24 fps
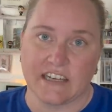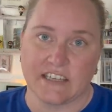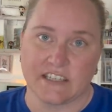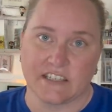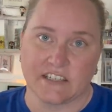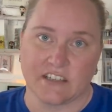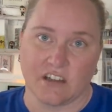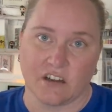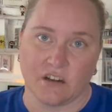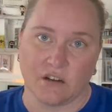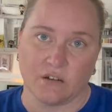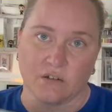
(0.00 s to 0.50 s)

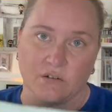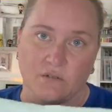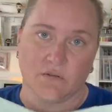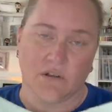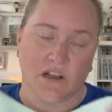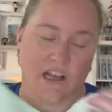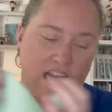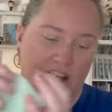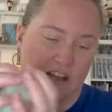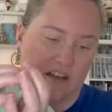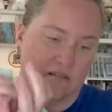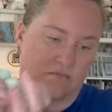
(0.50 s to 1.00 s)
So,
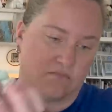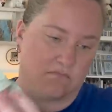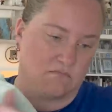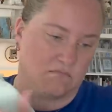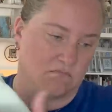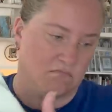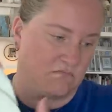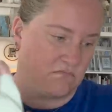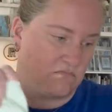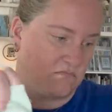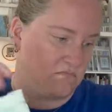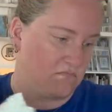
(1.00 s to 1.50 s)

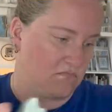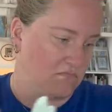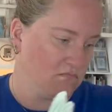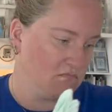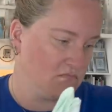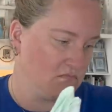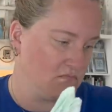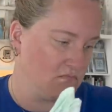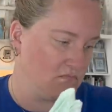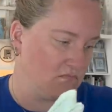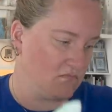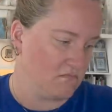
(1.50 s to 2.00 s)

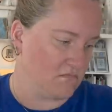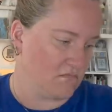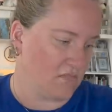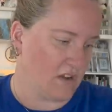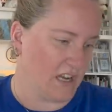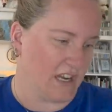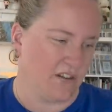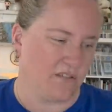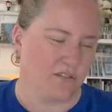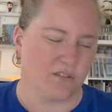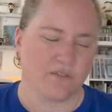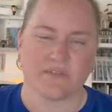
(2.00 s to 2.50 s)
I
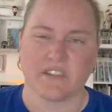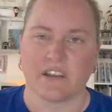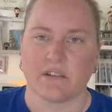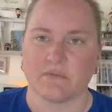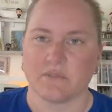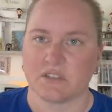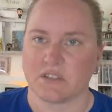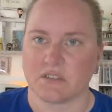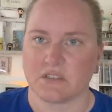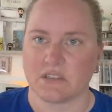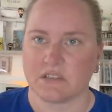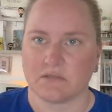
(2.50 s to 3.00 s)
don't know if that
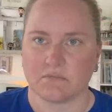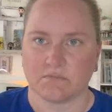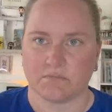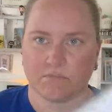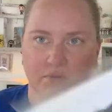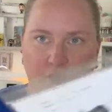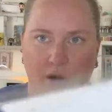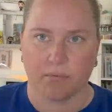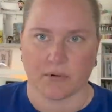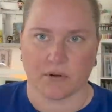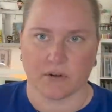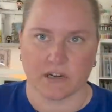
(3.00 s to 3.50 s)
was
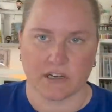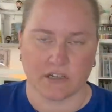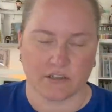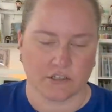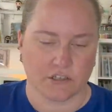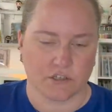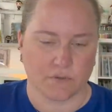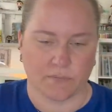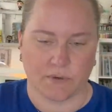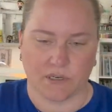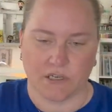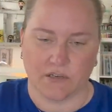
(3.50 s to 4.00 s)
proper
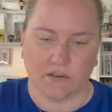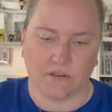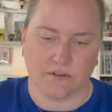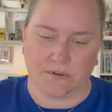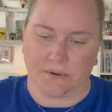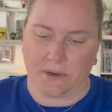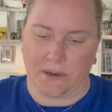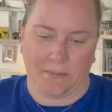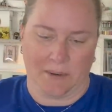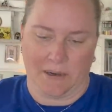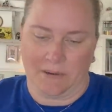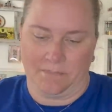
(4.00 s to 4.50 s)
English, but you know
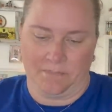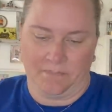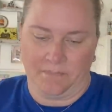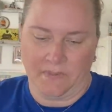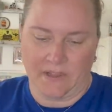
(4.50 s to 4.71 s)
what I mean.